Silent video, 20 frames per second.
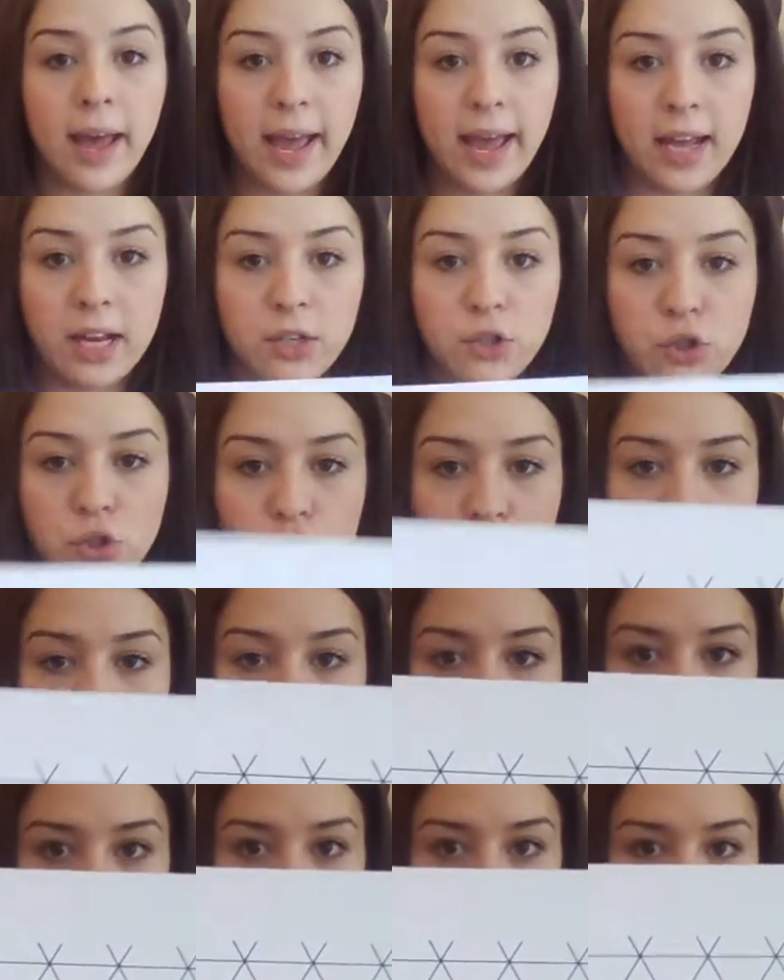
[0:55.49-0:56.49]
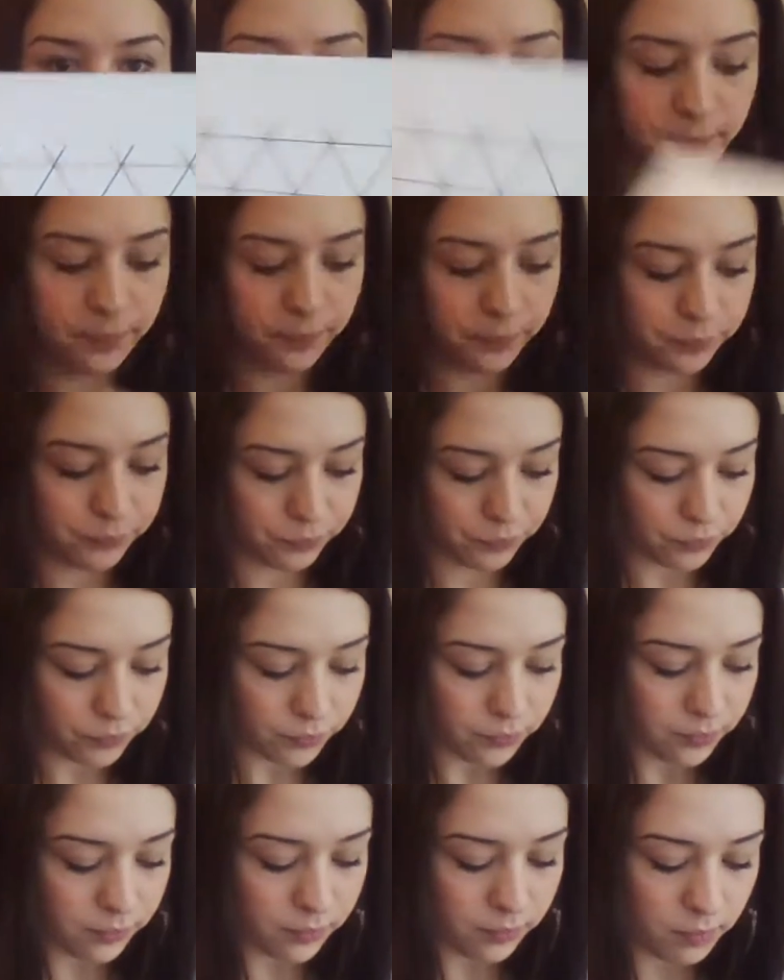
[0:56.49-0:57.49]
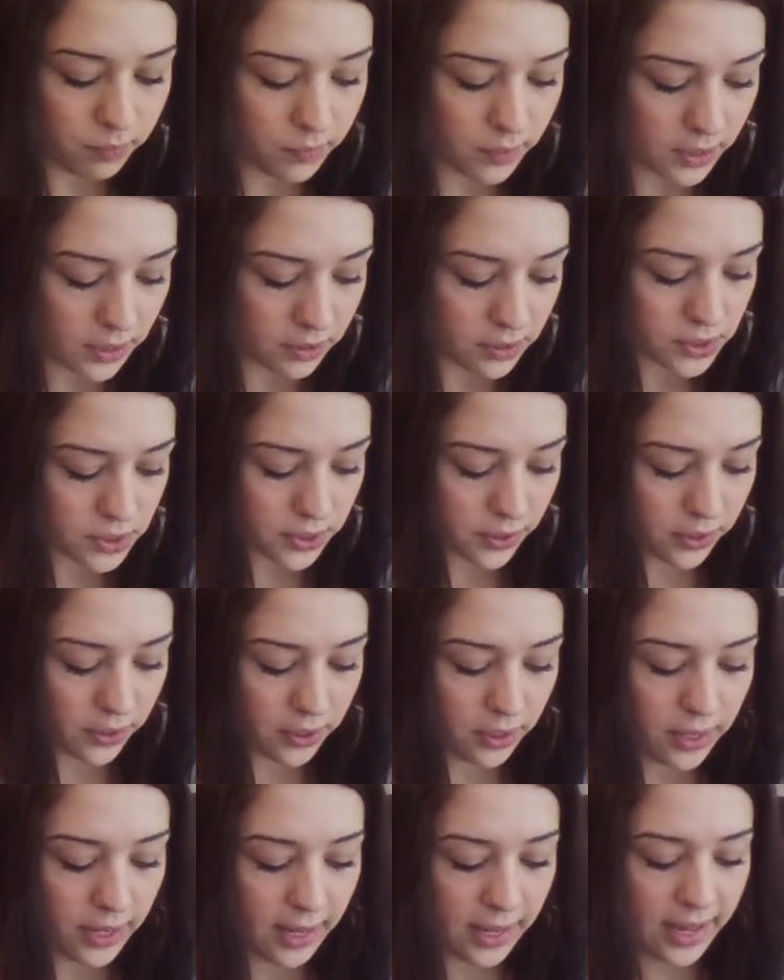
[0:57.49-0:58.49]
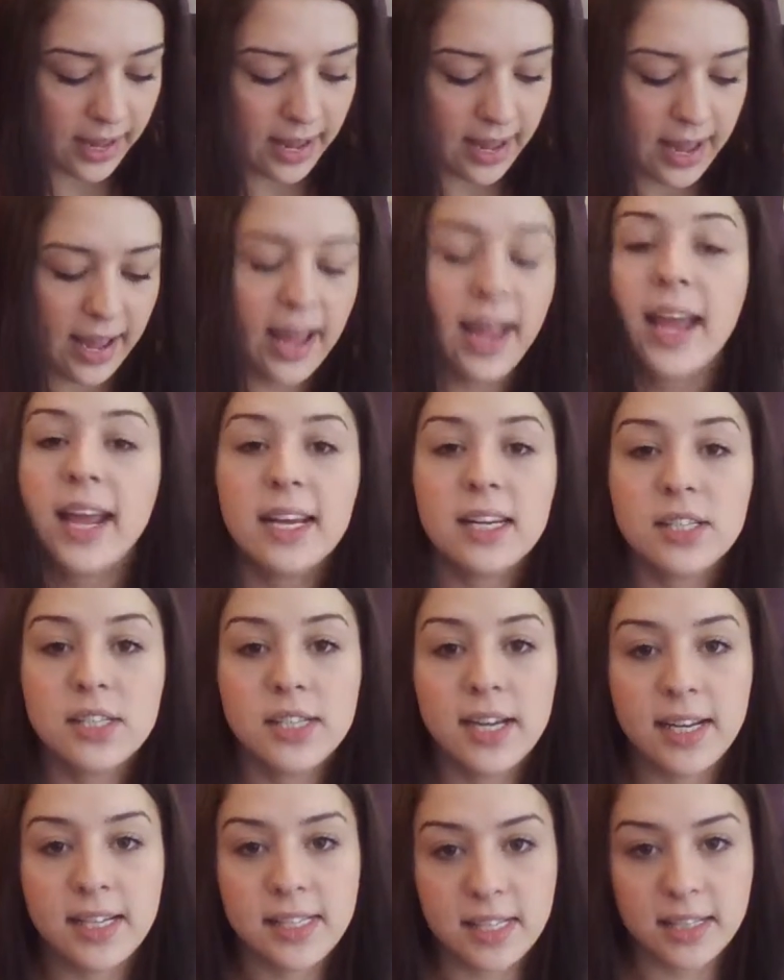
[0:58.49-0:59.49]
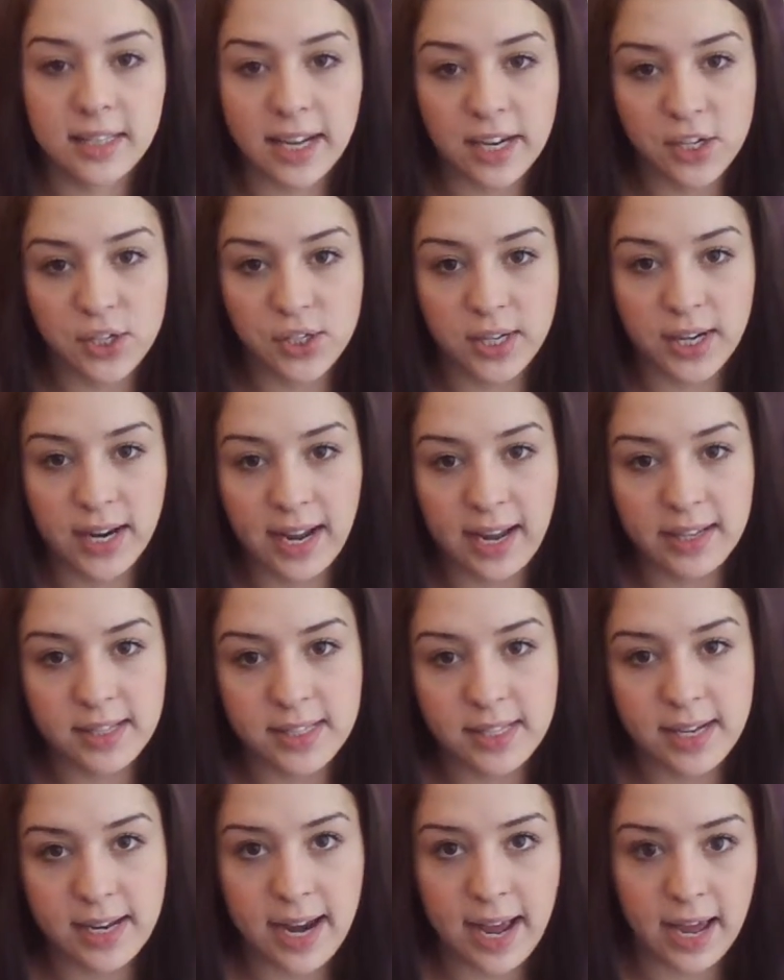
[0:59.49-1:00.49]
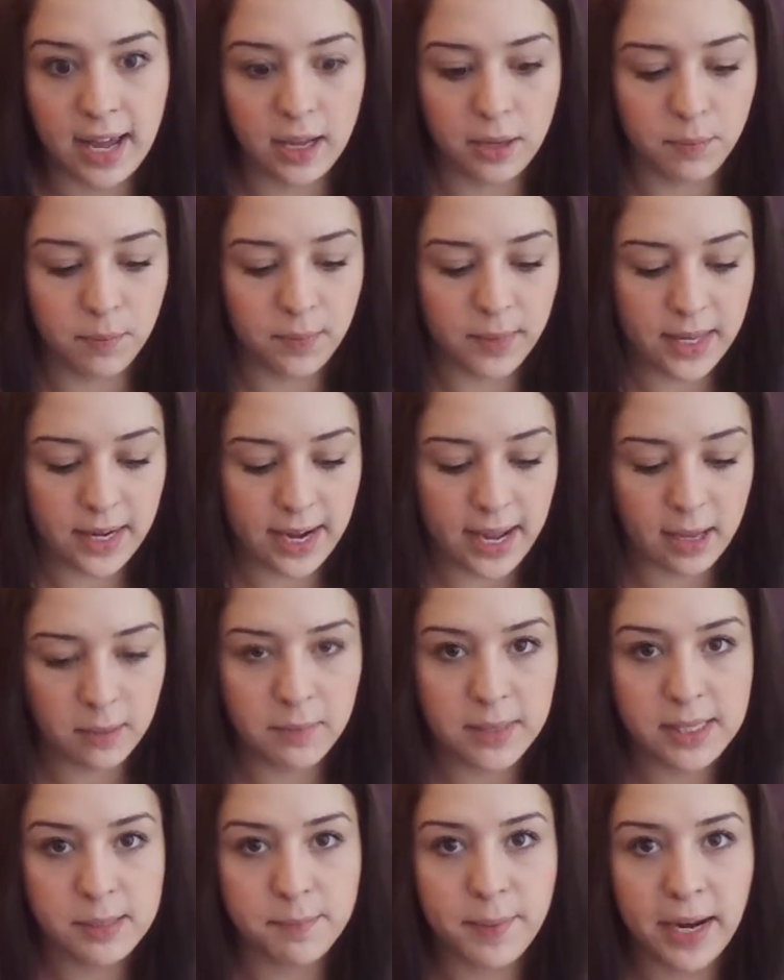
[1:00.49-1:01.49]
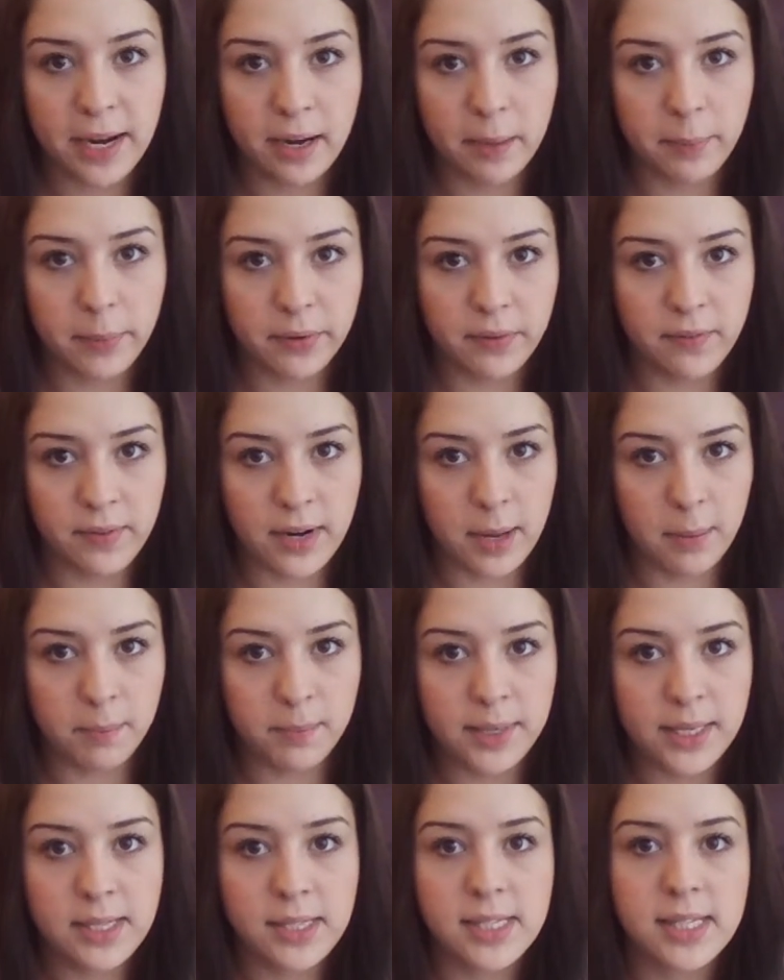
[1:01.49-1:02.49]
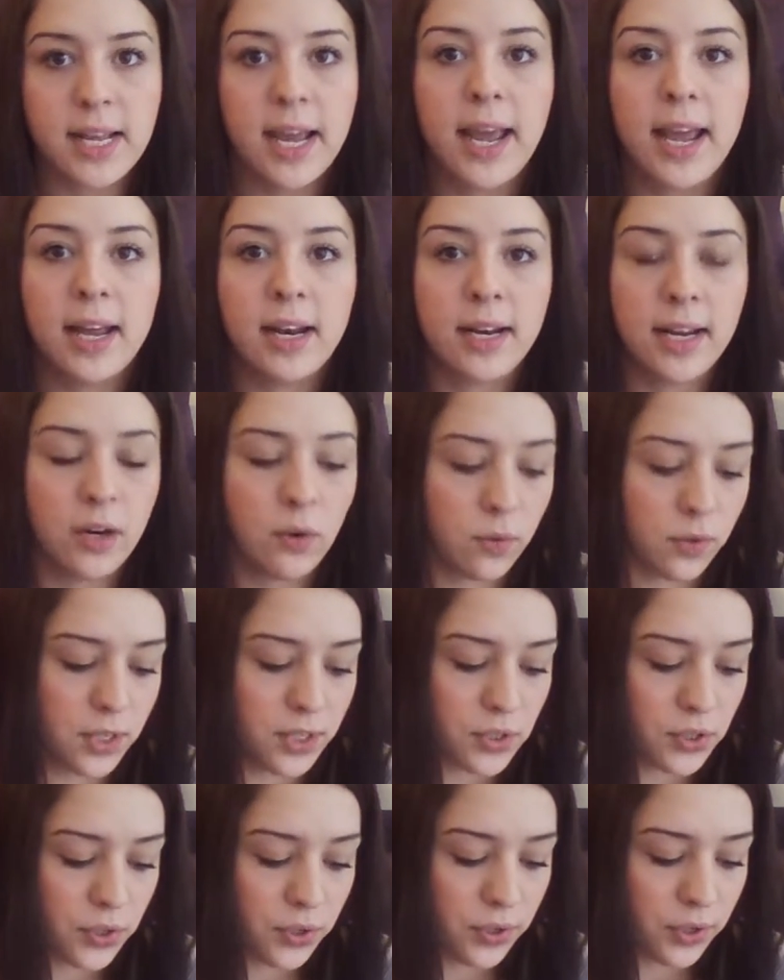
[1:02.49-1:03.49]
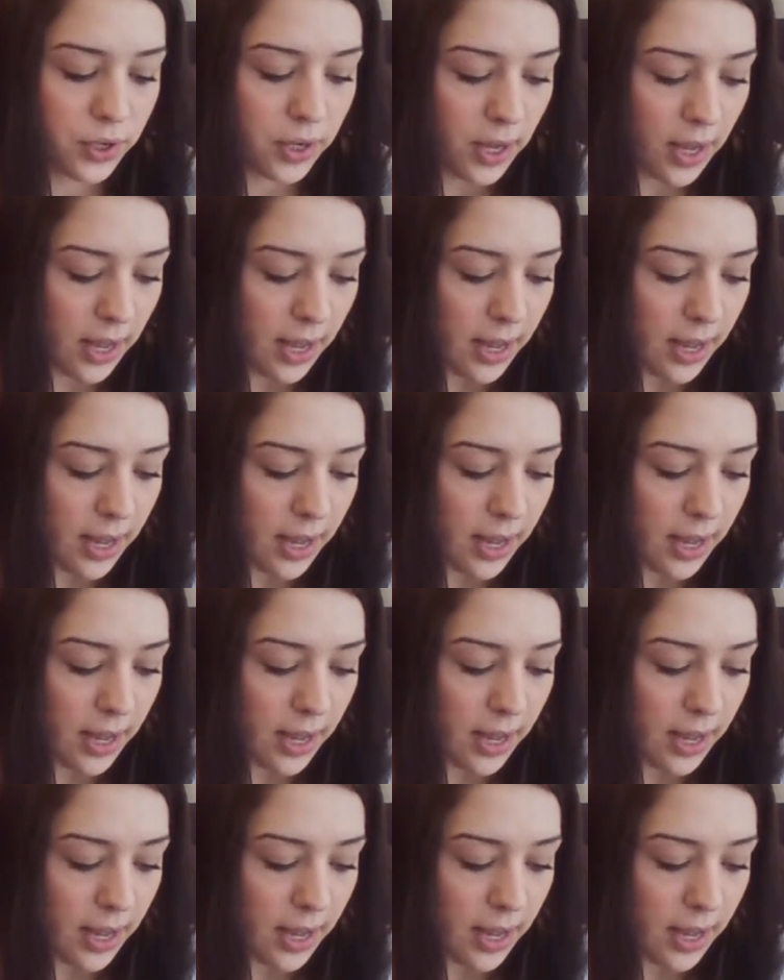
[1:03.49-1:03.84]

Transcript: and triangles. So each tessellation has a name. The name is made up of numbers, and in order to be